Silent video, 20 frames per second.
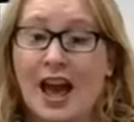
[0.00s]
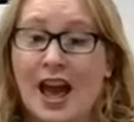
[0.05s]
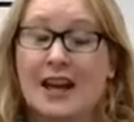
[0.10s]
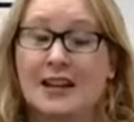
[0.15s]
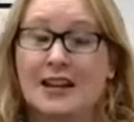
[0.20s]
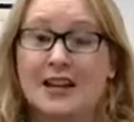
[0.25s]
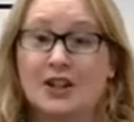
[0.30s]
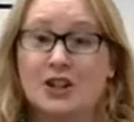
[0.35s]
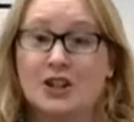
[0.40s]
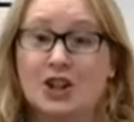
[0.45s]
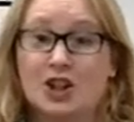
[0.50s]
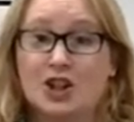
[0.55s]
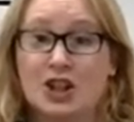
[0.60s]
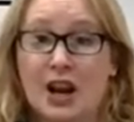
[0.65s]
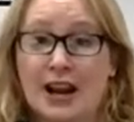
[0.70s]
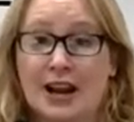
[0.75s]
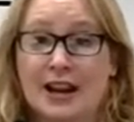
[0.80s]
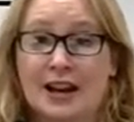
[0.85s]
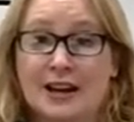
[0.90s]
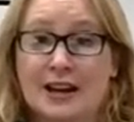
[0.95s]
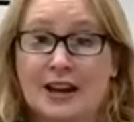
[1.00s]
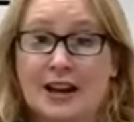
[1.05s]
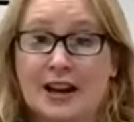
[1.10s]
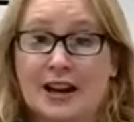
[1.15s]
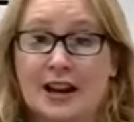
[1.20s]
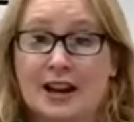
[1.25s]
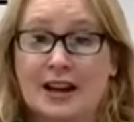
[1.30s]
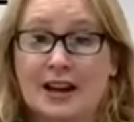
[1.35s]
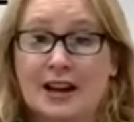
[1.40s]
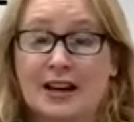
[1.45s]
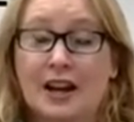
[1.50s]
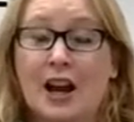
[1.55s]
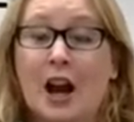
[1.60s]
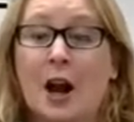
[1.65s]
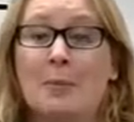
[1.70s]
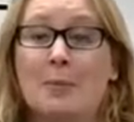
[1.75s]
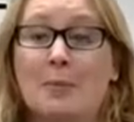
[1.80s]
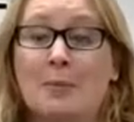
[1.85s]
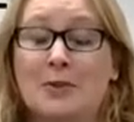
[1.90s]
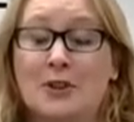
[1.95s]
And then Jane
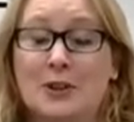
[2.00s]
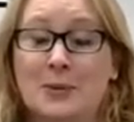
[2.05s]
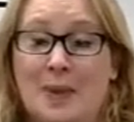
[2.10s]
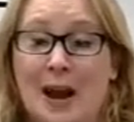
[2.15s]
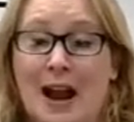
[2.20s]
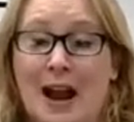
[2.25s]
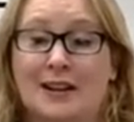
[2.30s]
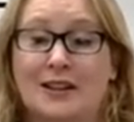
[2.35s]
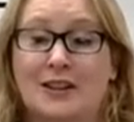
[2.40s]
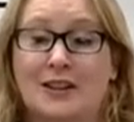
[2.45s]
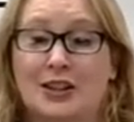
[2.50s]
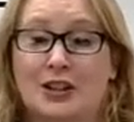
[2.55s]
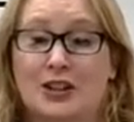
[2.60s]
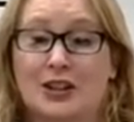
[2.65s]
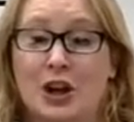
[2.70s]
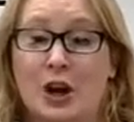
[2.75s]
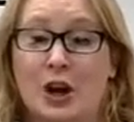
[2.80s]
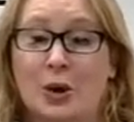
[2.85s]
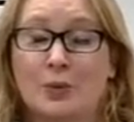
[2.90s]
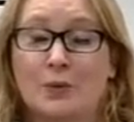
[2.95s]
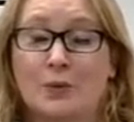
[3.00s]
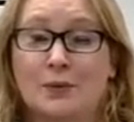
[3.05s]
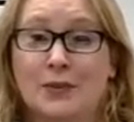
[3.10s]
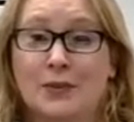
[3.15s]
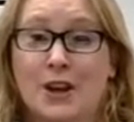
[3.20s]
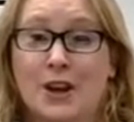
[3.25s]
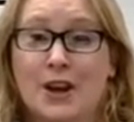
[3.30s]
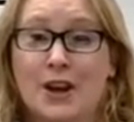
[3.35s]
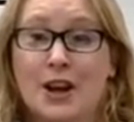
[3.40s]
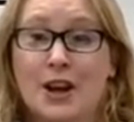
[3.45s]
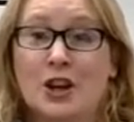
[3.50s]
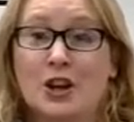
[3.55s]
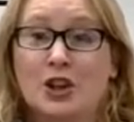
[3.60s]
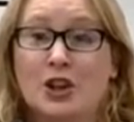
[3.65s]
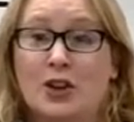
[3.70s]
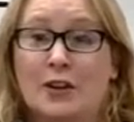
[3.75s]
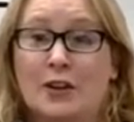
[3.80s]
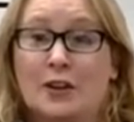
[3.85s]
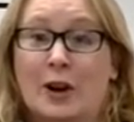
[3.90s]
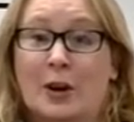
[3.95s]
comes back to do.
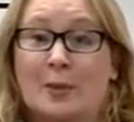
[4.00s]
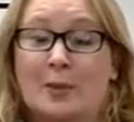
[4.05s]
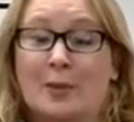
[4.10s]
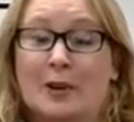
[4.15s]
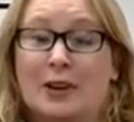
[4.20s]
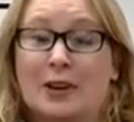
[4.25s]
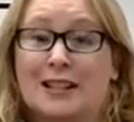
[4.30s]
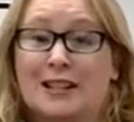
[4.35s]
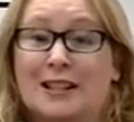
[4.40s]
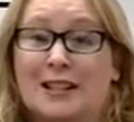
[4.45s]
So if I'm going to